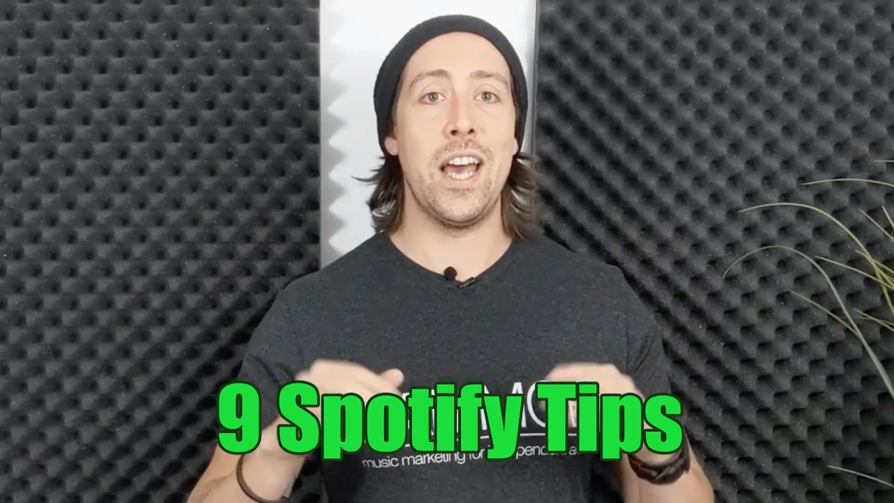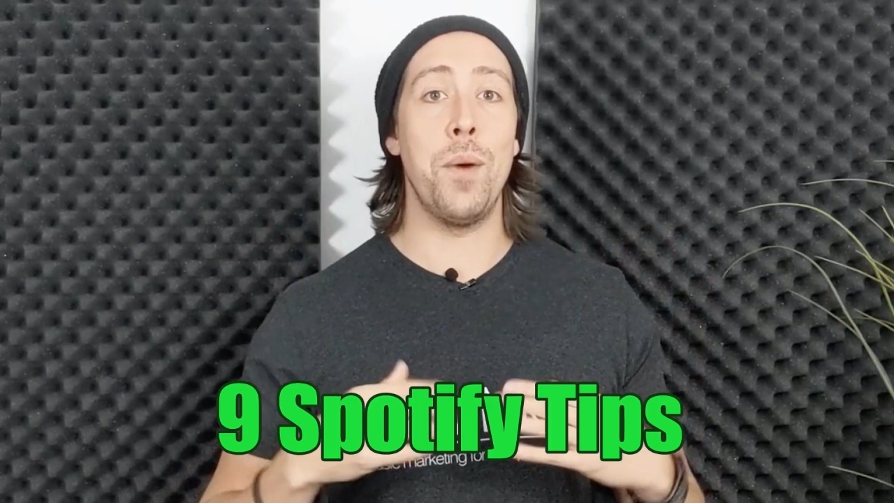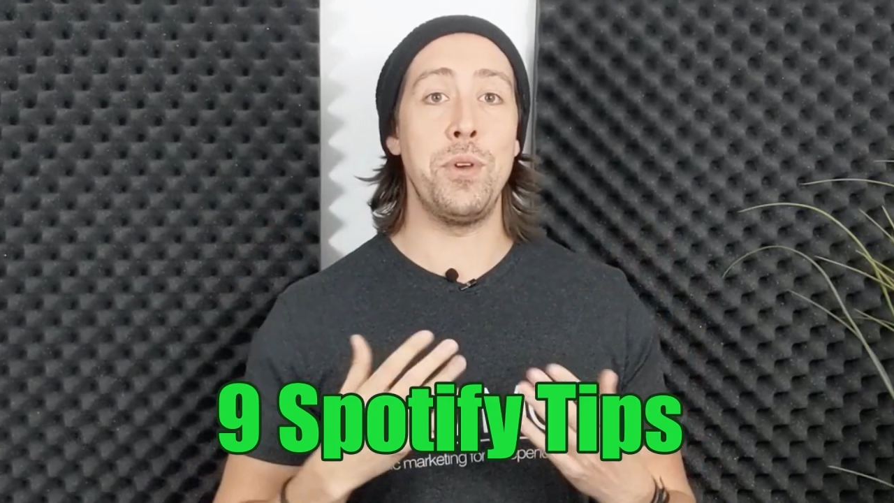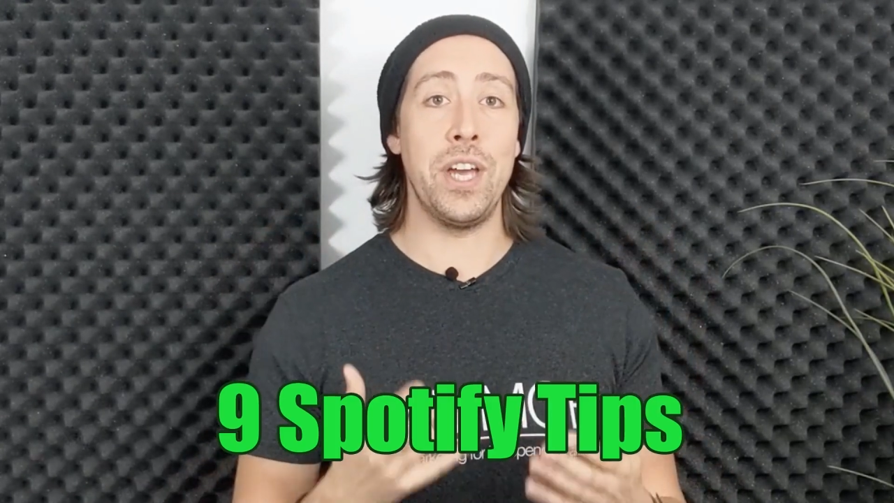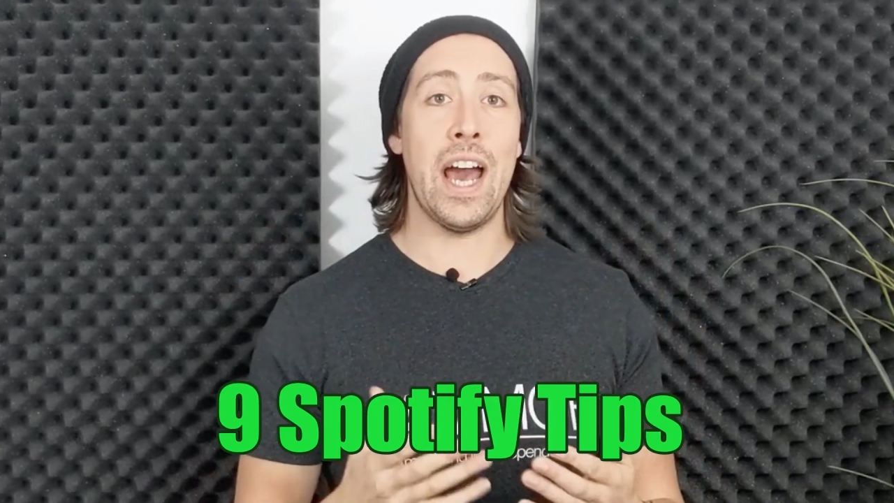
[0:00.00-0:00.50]
to
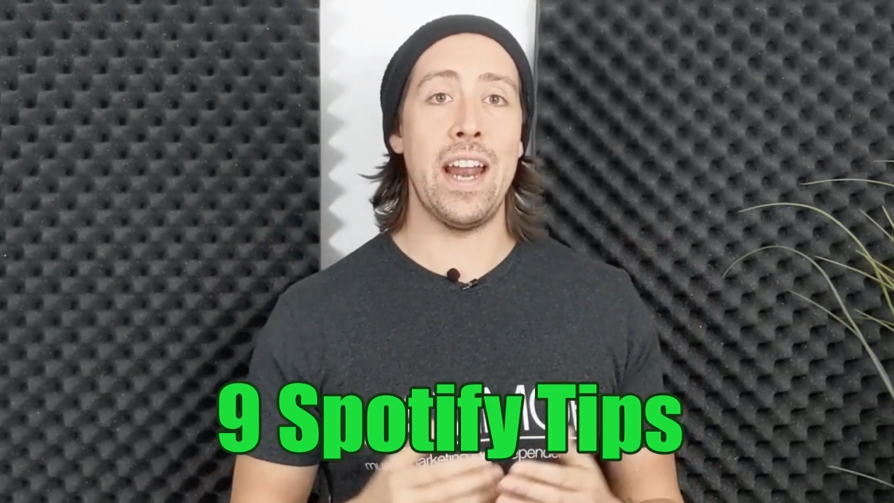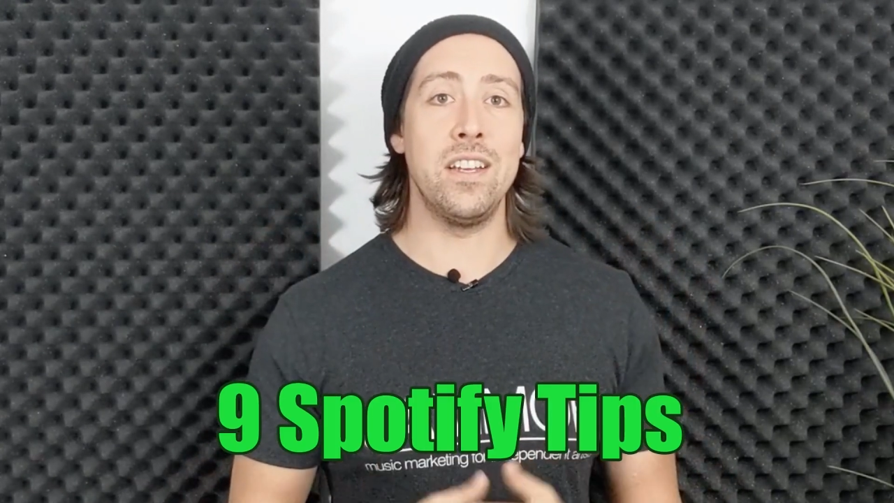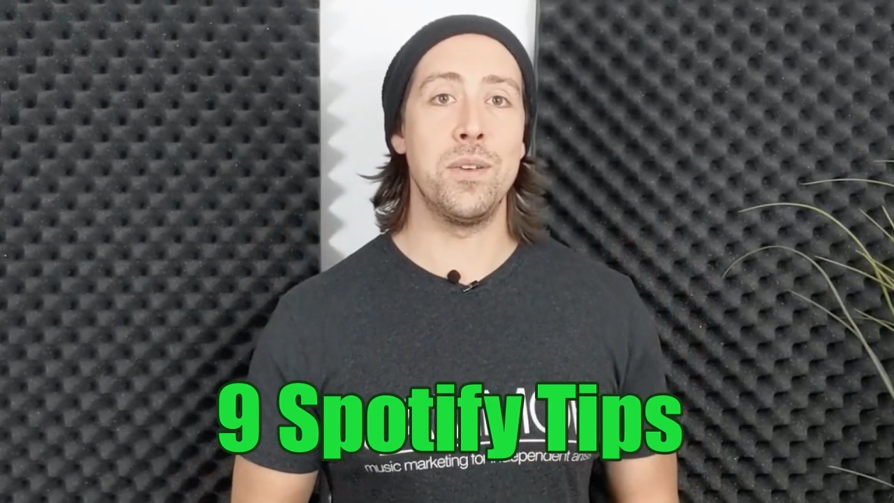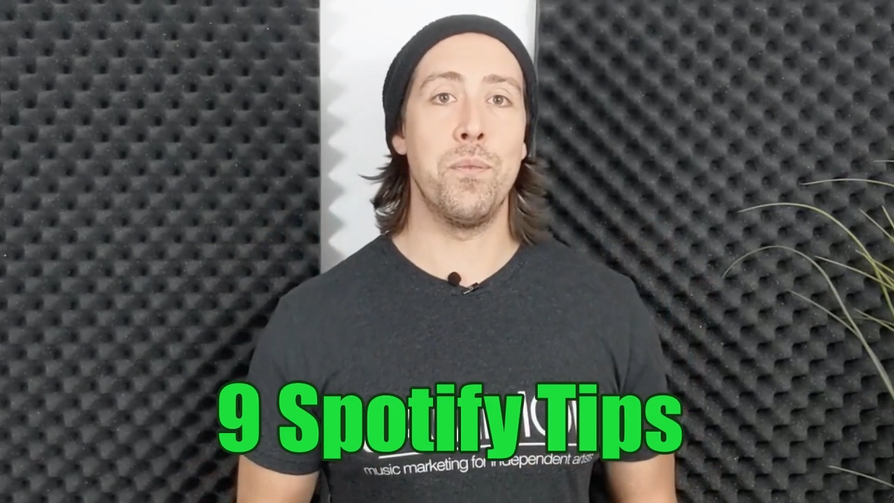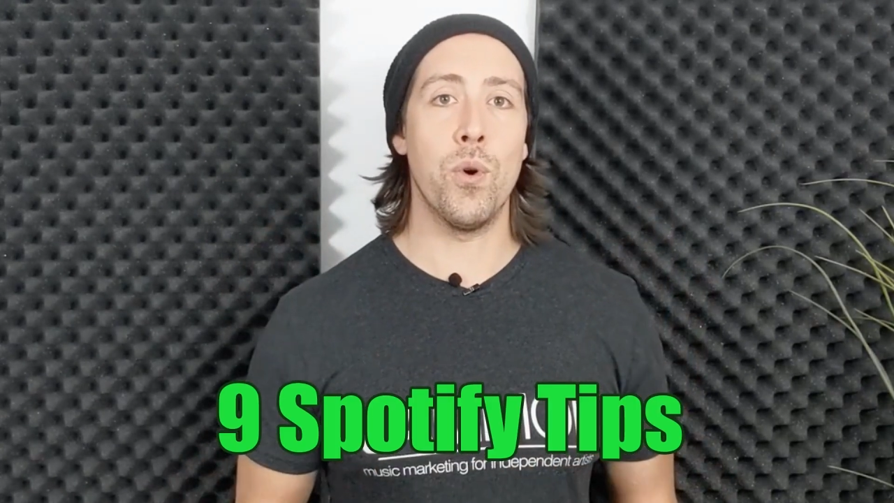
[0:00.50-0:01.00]
help you get
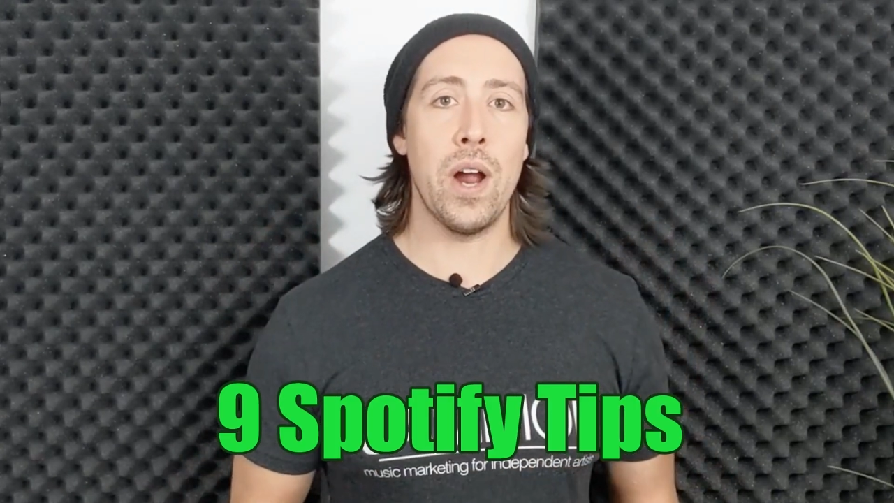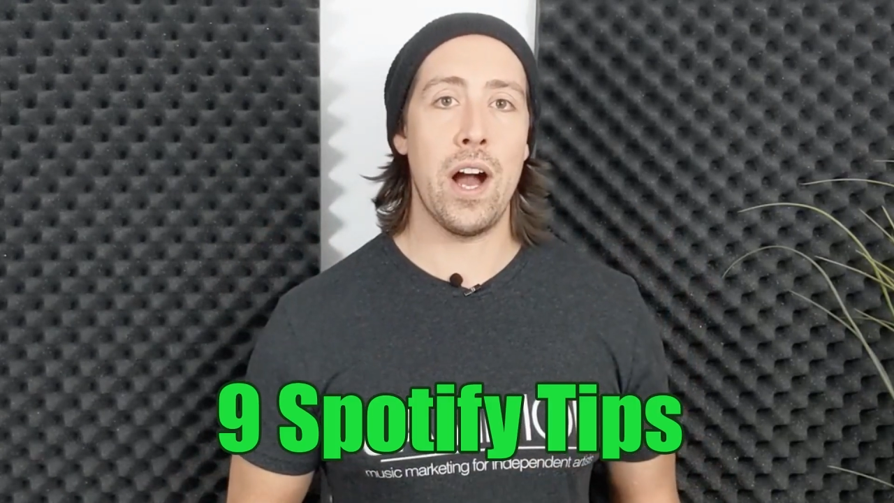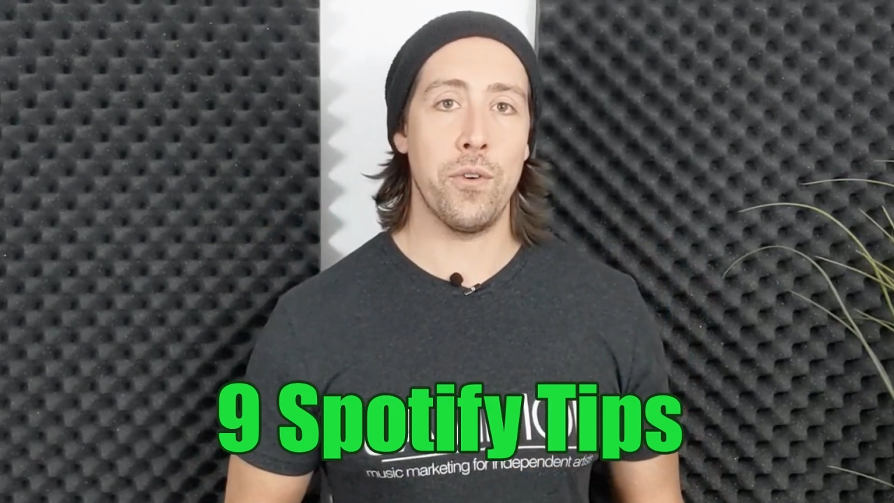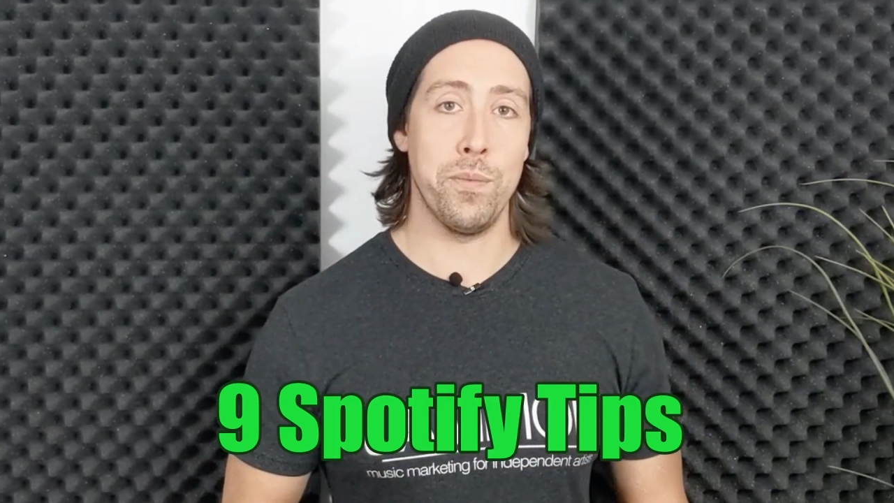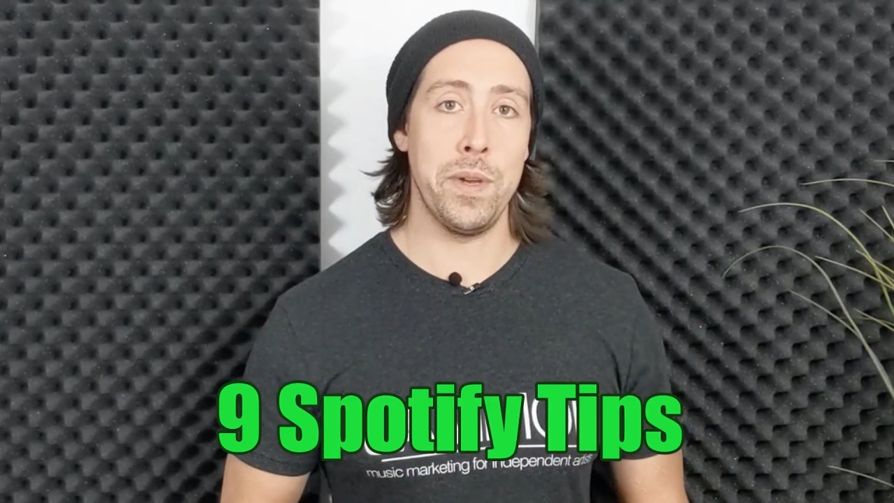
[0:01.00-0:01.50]
added to more
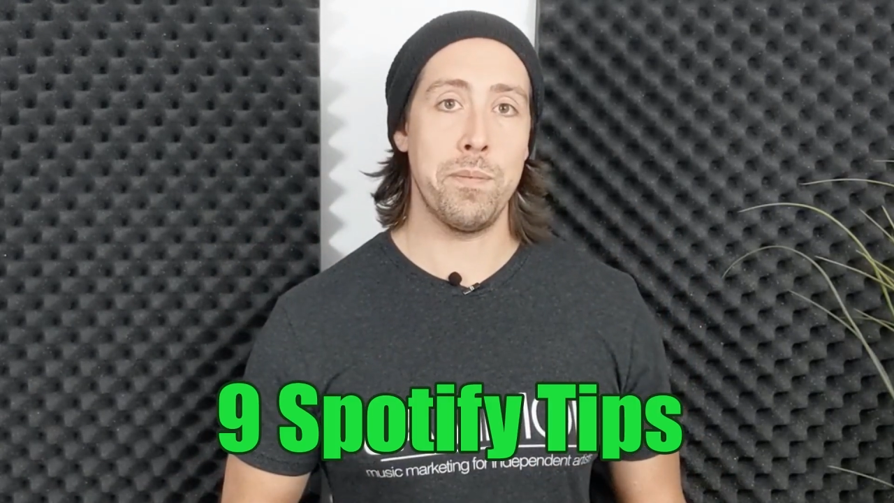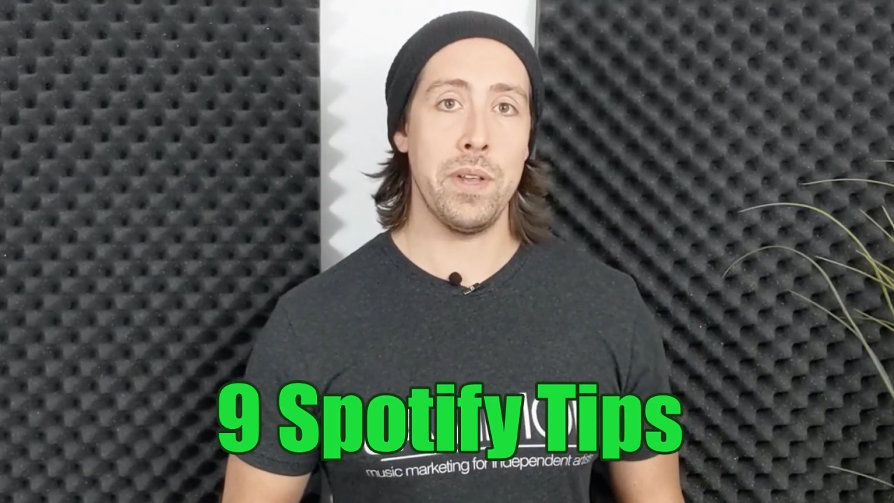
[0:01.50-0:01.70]
algorithmic